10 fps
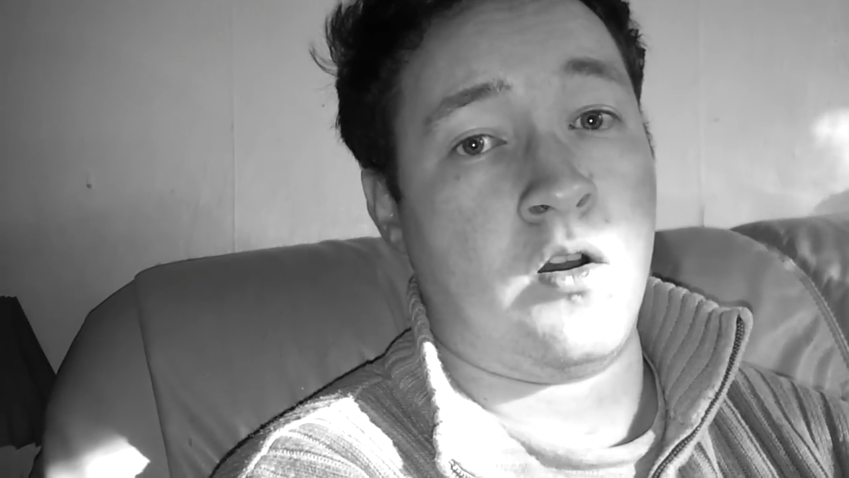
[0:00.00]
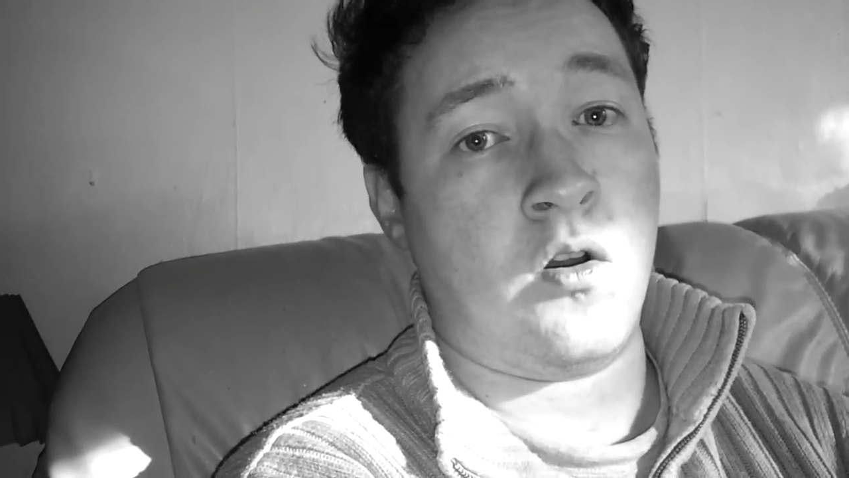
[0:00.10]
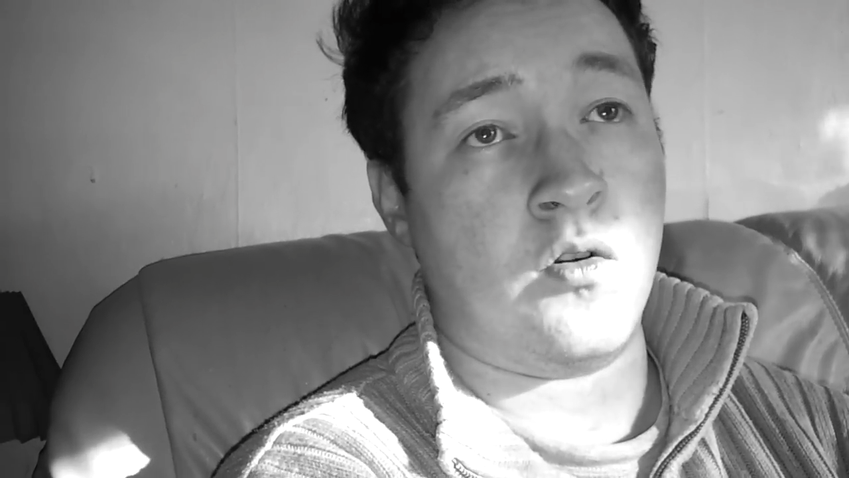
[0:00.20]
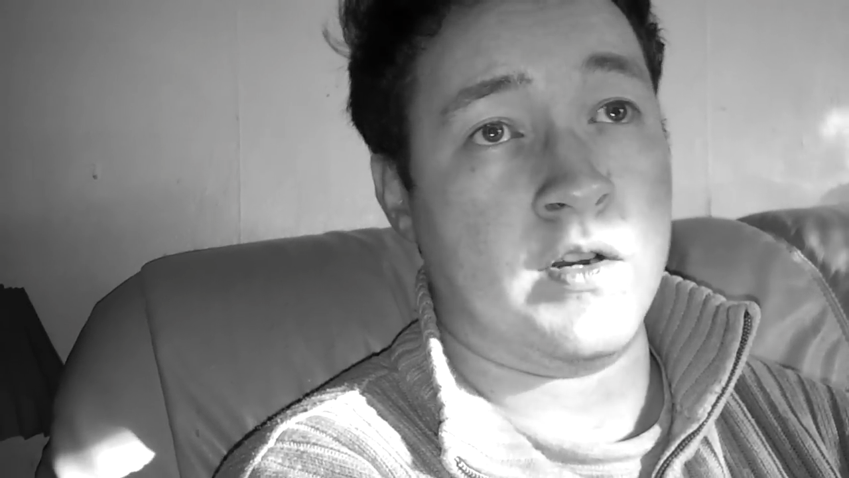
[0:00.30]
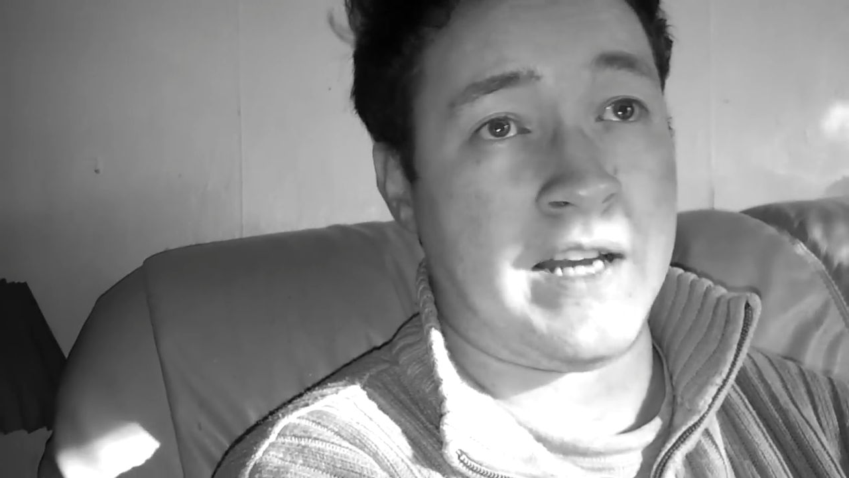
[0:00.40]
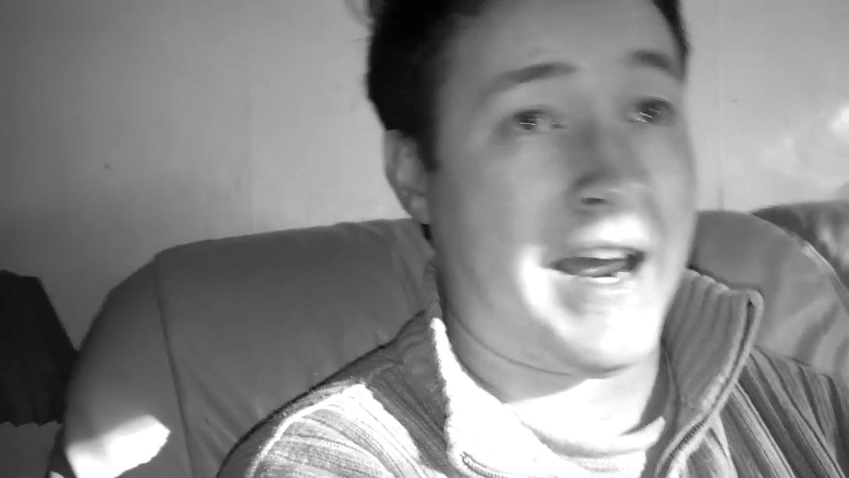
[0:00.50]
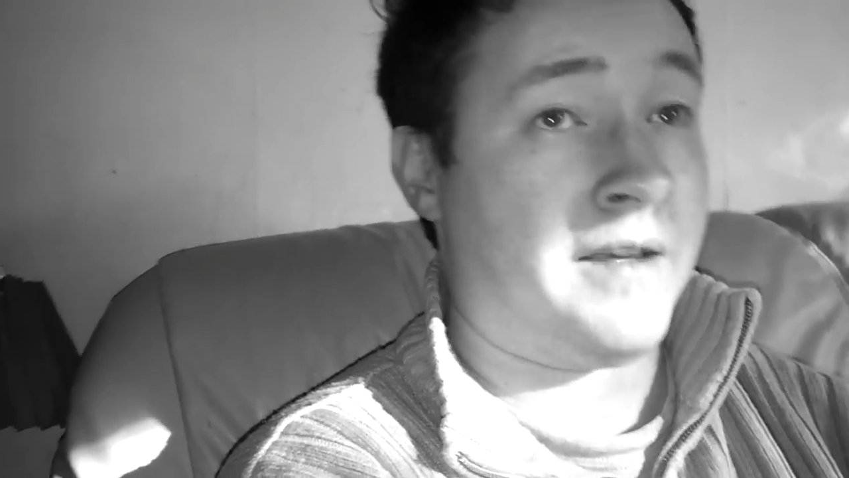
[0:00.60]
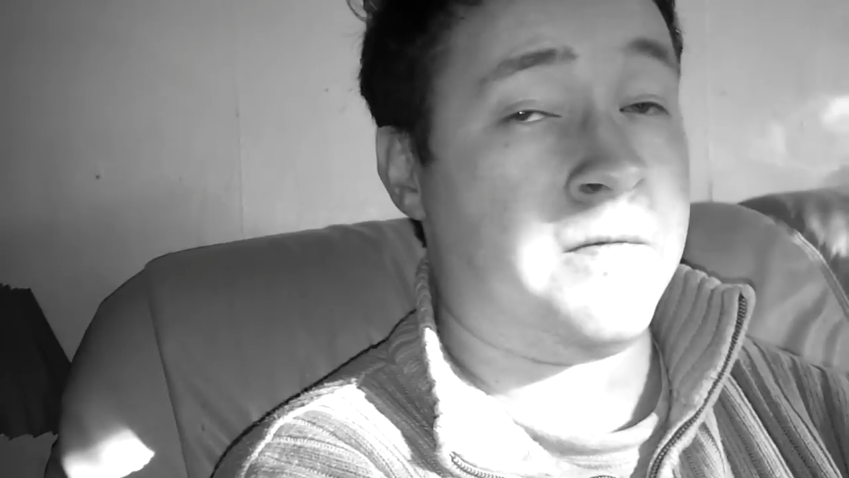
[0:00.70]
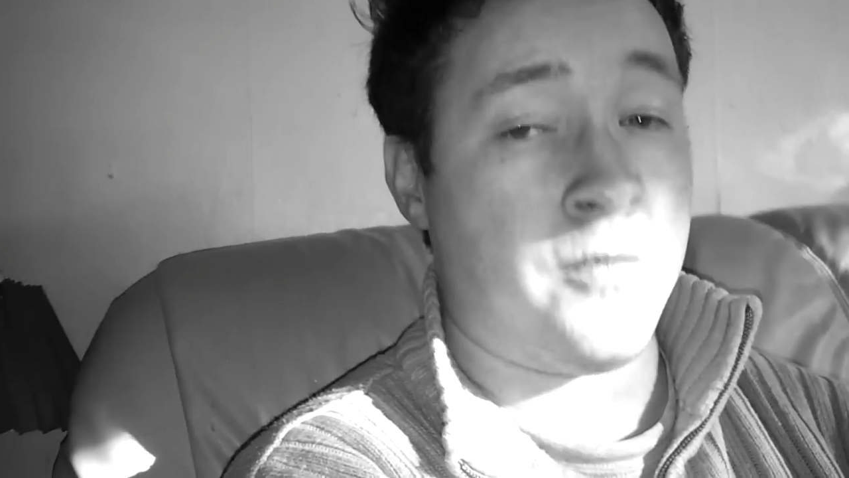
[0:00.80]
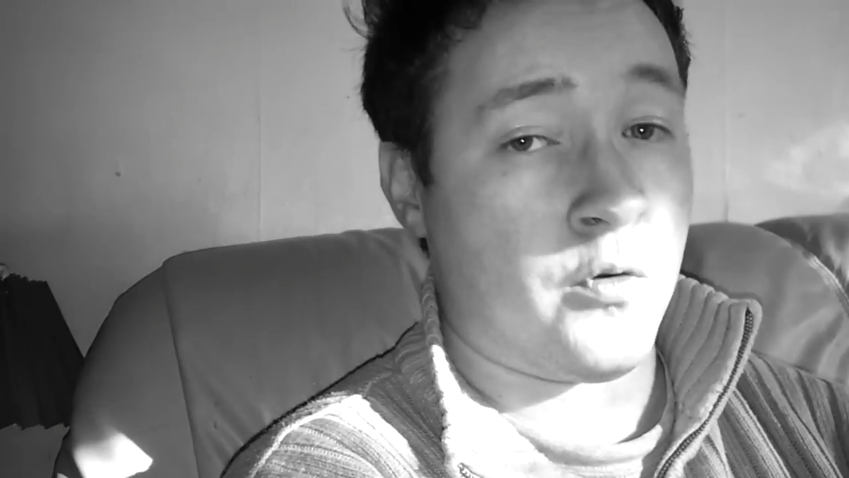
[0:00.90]
on
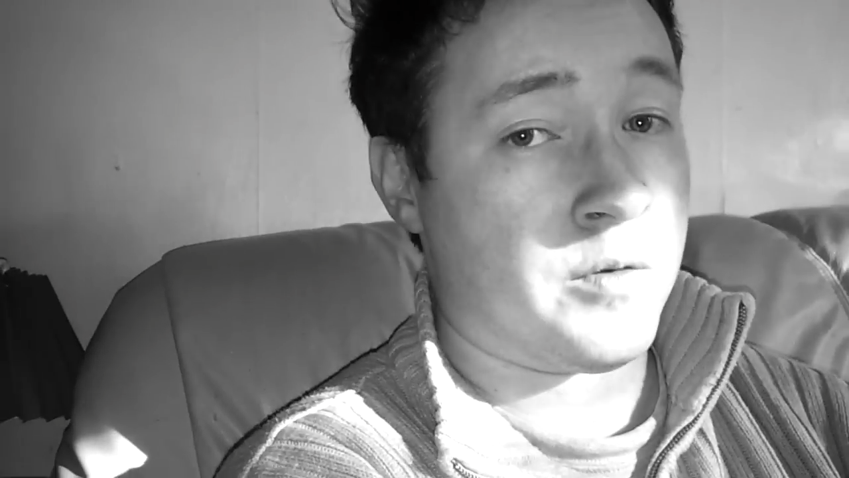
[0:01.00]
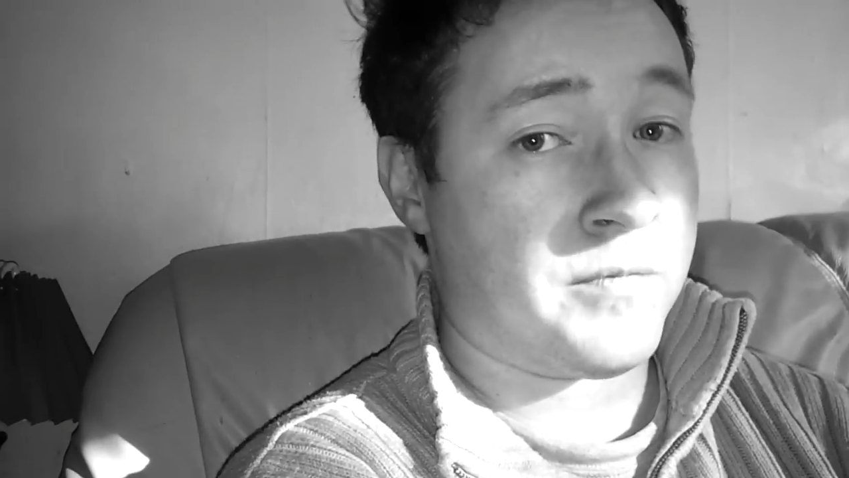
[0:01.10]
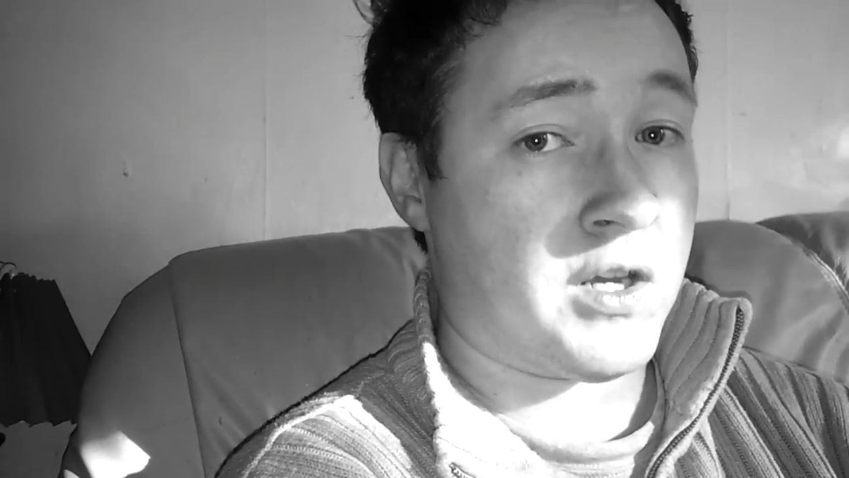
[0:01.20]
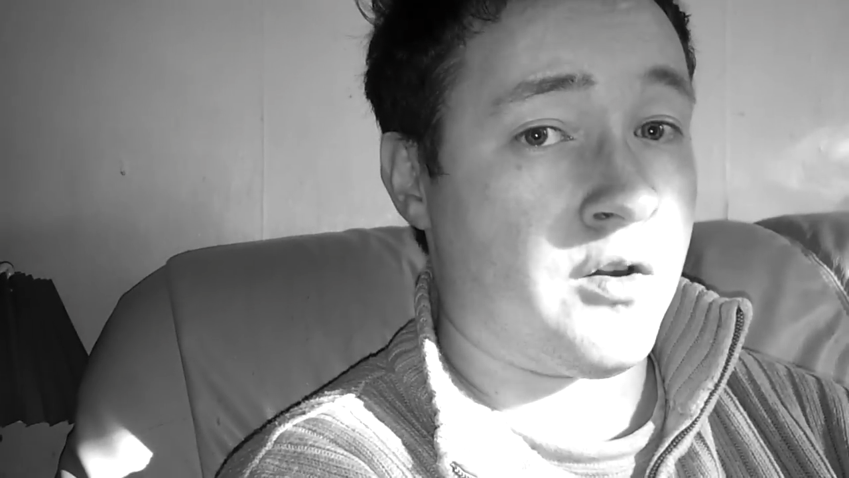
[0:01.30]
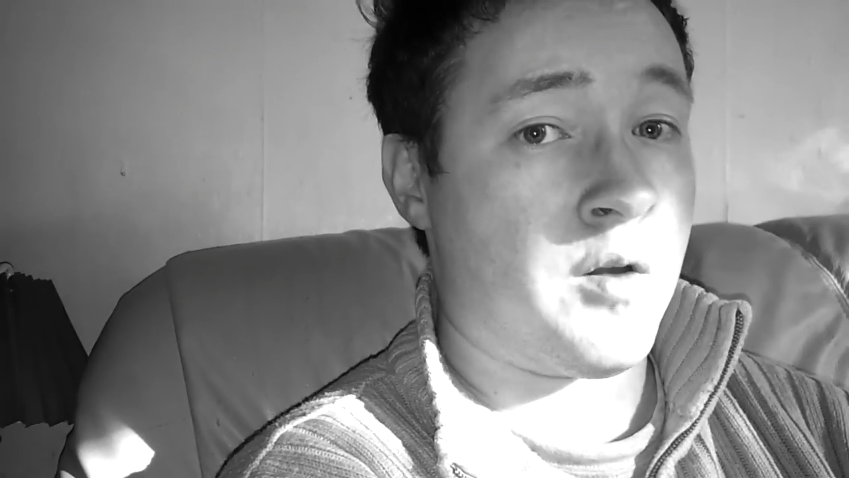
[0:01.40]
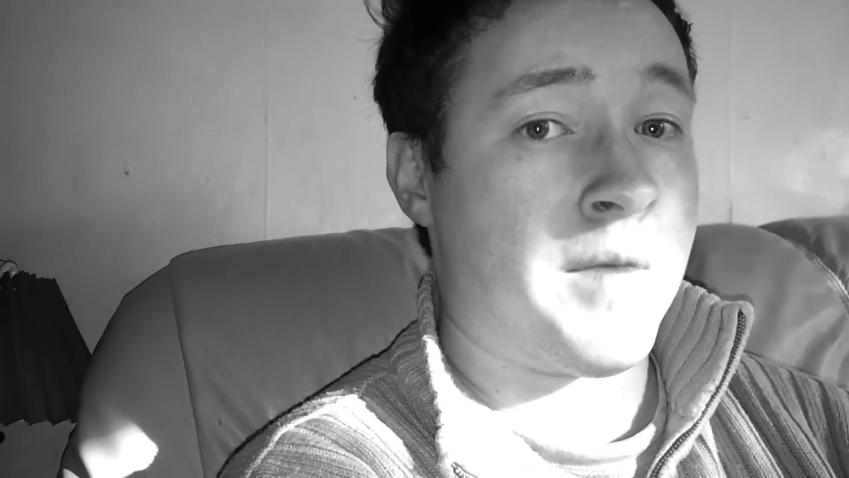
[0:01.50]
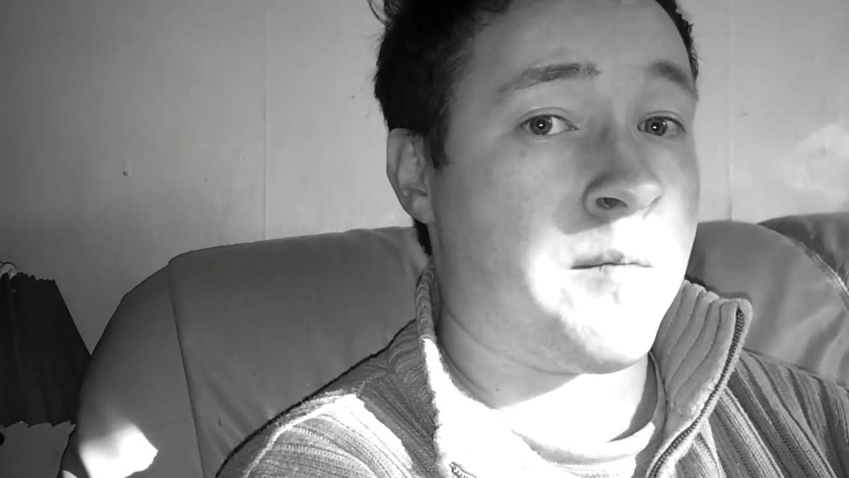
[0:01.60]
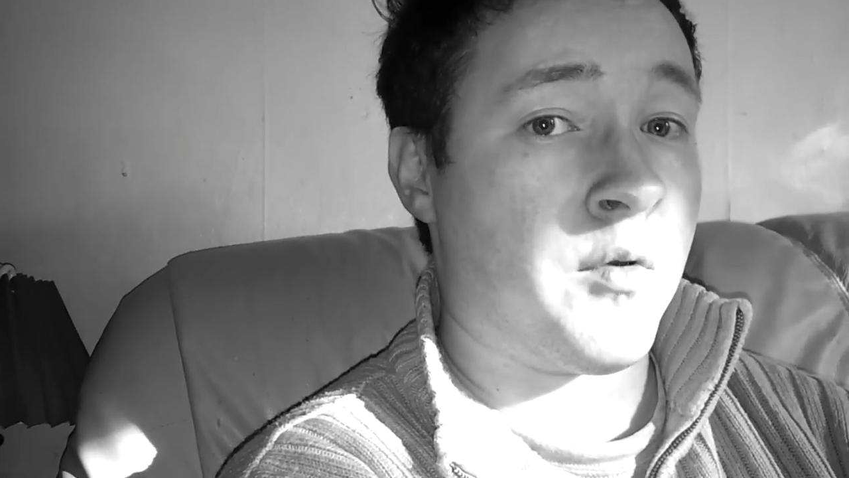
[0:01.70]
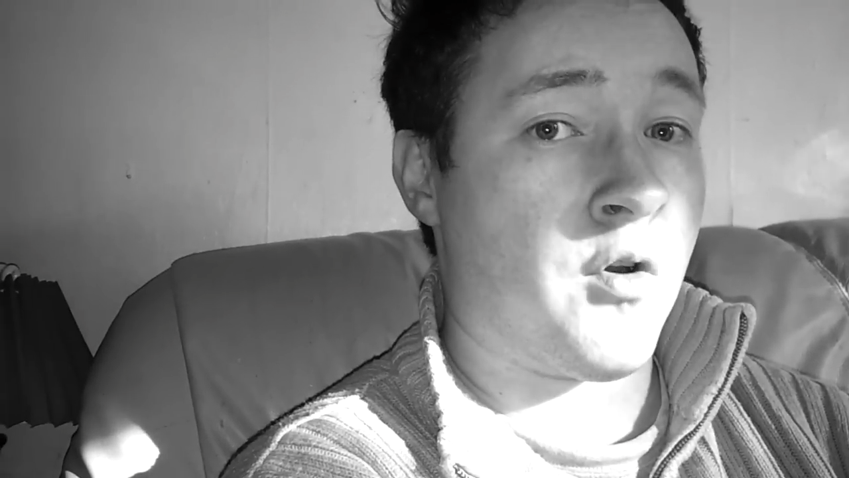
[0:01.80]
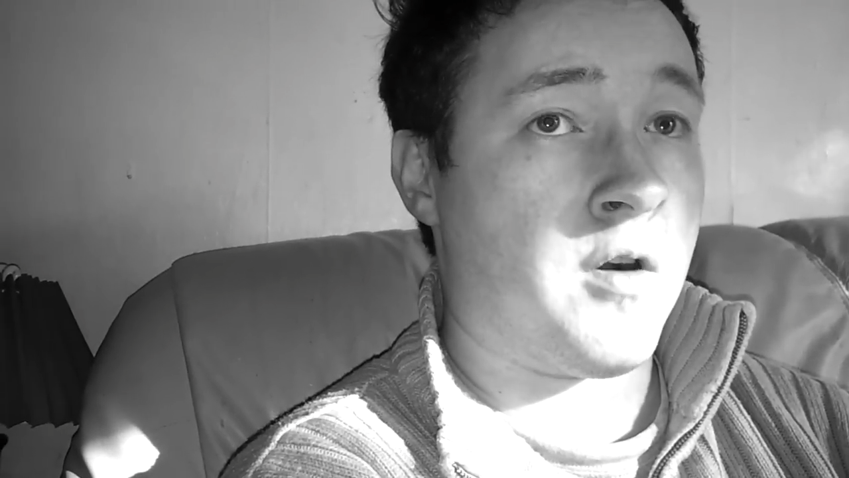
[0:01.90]
any forum that you're a
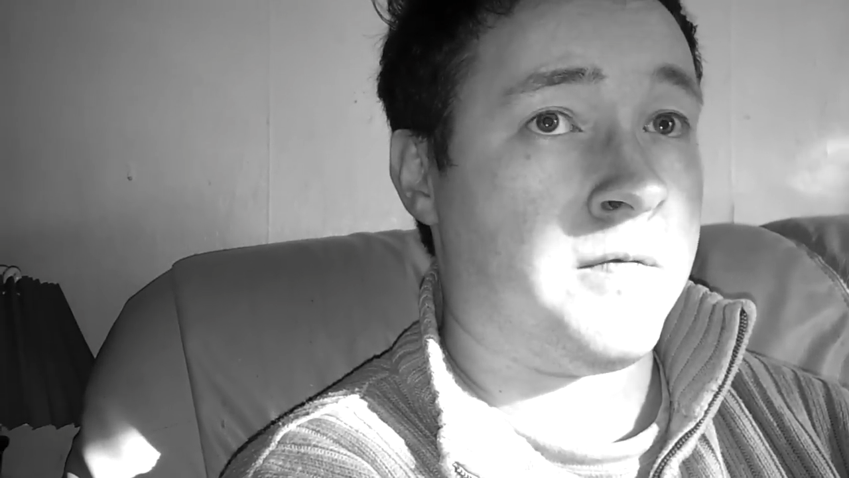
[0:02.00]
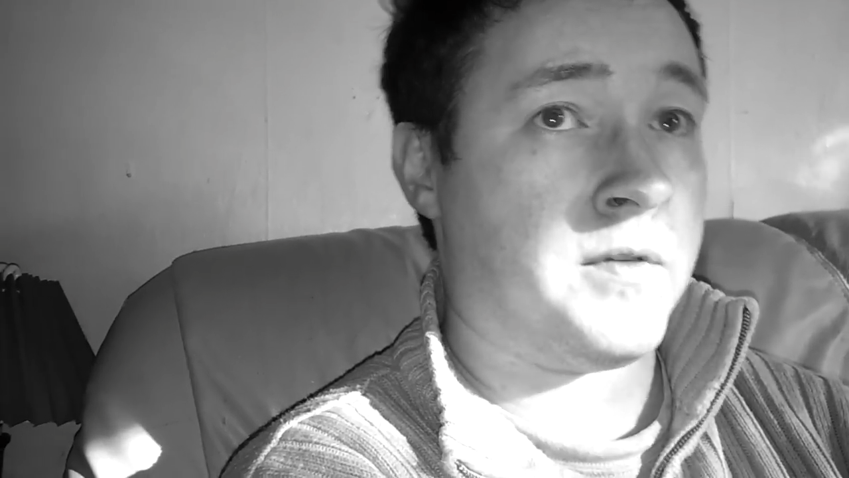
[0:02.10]
member of,